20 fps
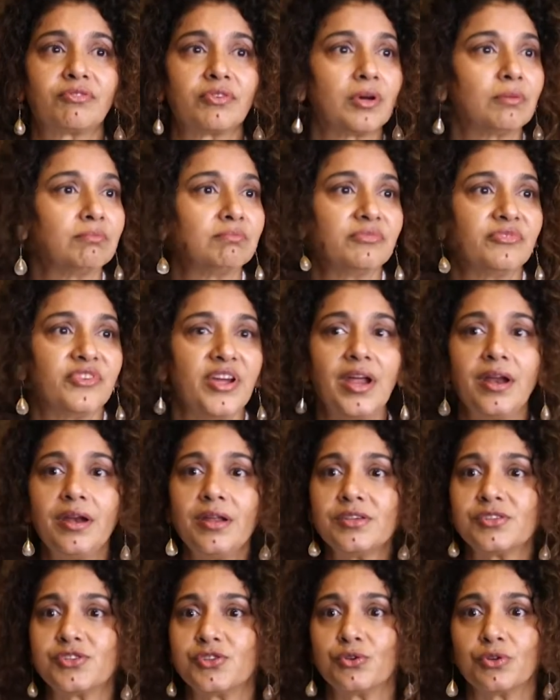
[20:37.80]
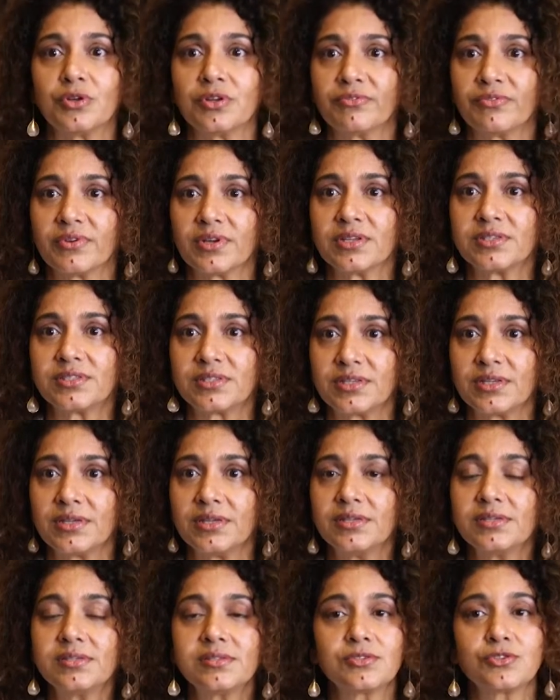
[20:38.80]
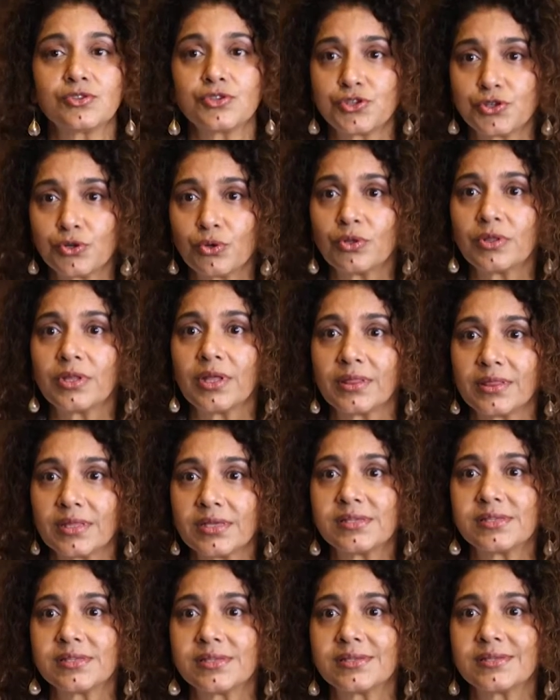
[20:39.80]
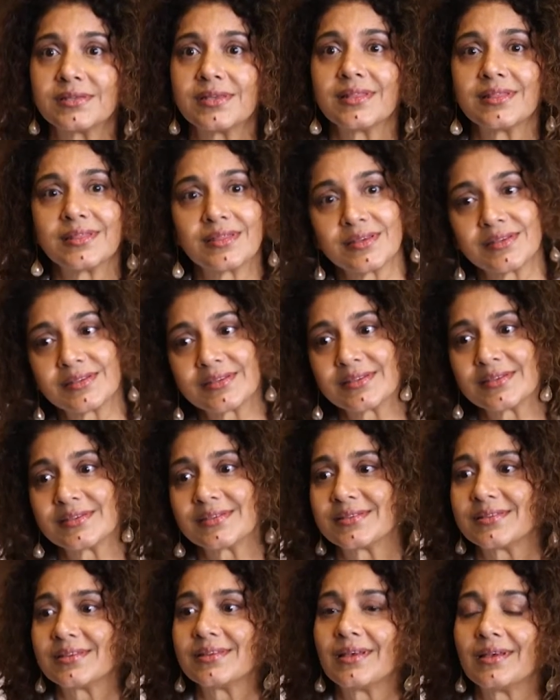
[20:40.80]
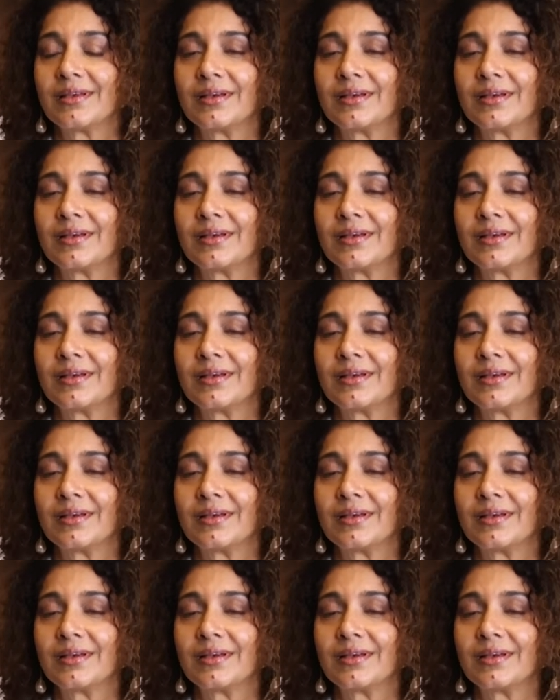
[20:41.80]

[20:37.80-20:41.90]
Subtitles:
from various universities to show that this is